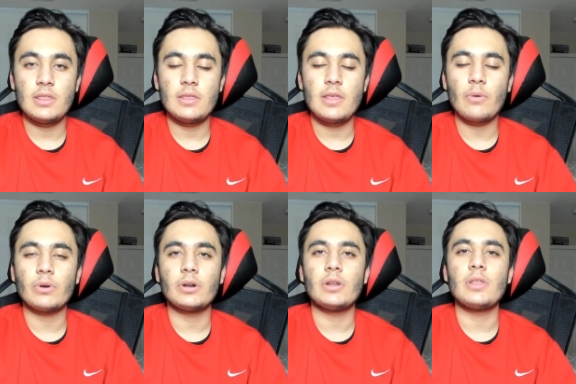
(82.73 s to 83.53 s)
they
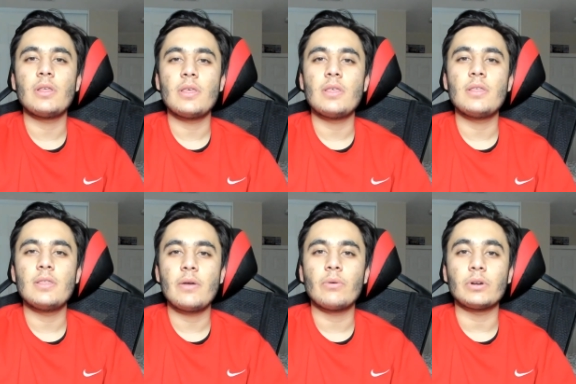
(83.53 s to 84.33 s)
were
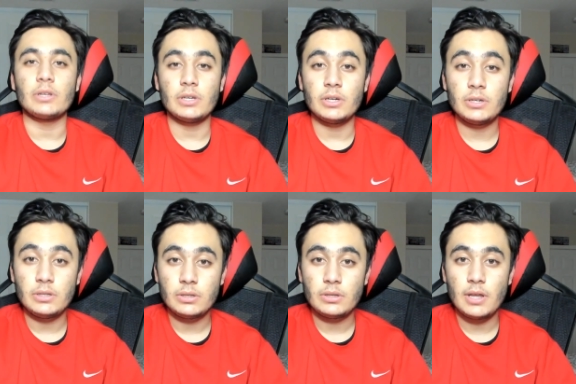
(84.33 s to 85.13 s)
they were good
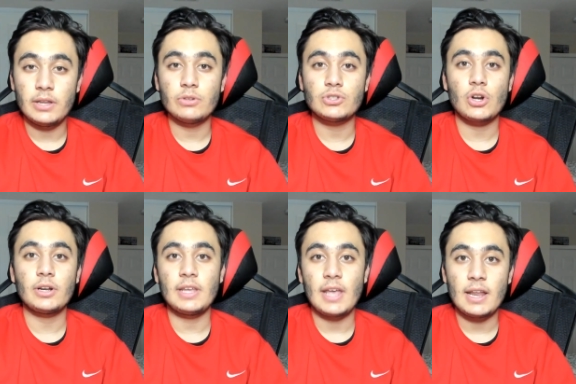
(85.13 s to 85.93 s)
and he was starting
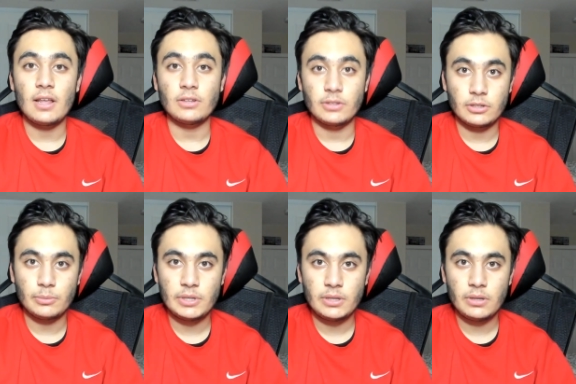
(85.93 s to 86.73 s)
to get it a little
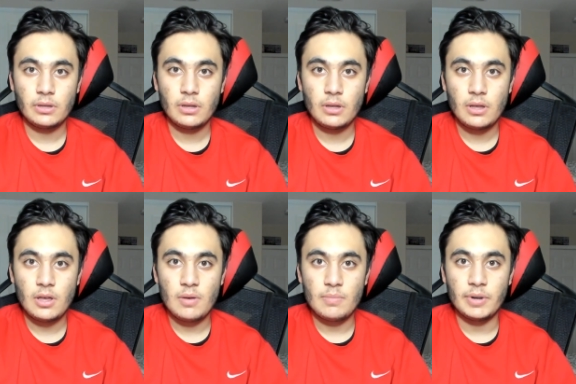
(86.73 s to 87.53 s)
bit,
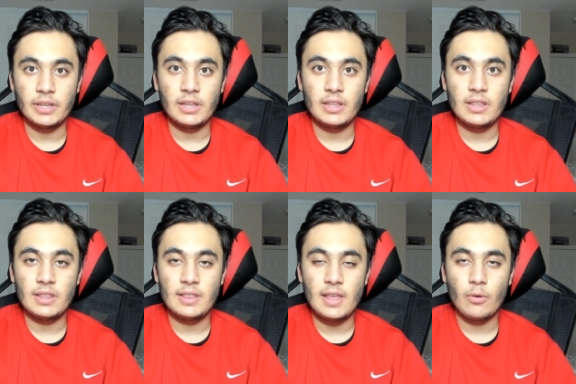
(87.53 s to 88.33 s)
but
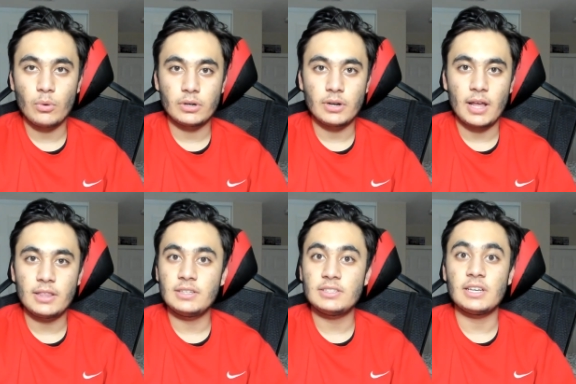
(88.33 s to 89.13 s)
they were, I
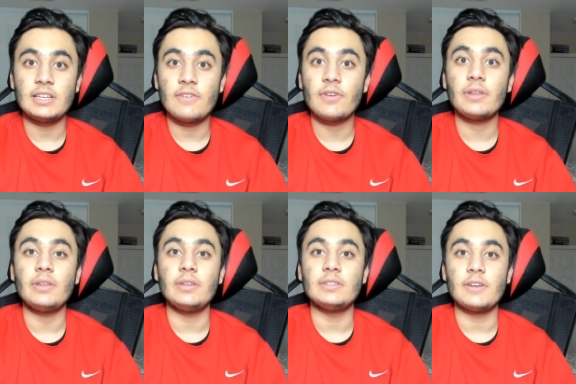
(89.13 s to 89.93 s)
think,
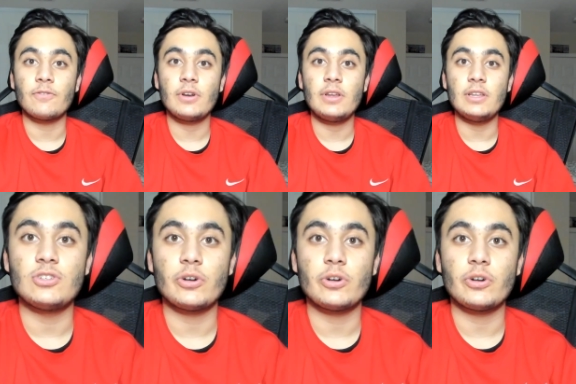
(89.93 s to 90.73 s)
significantly different in
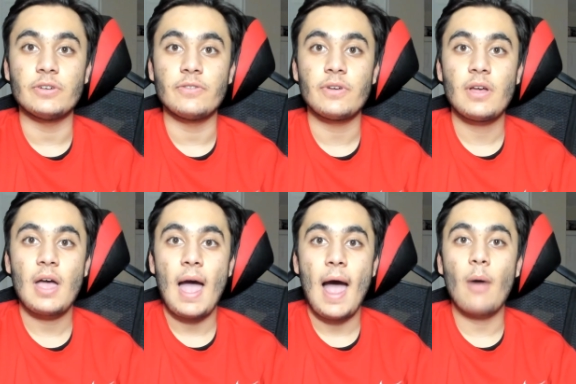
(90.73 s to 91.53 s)
terms of
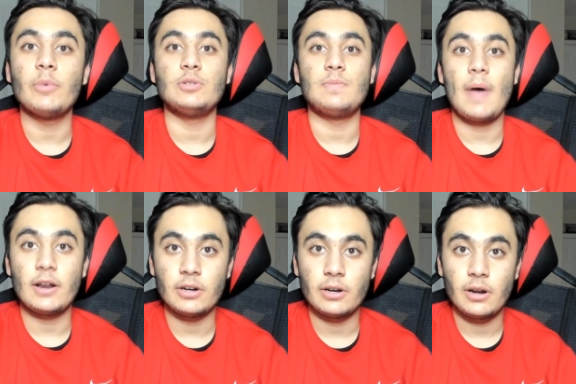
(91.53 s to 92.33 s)
how much
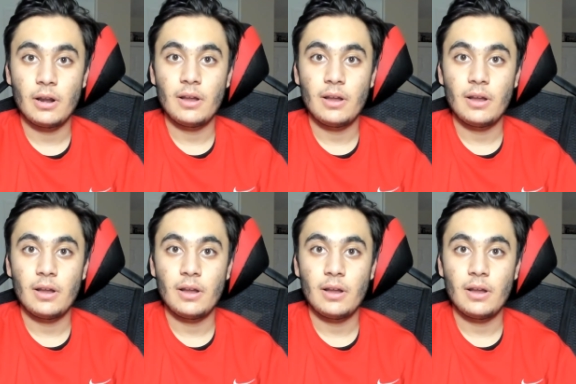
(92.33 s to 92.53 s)
better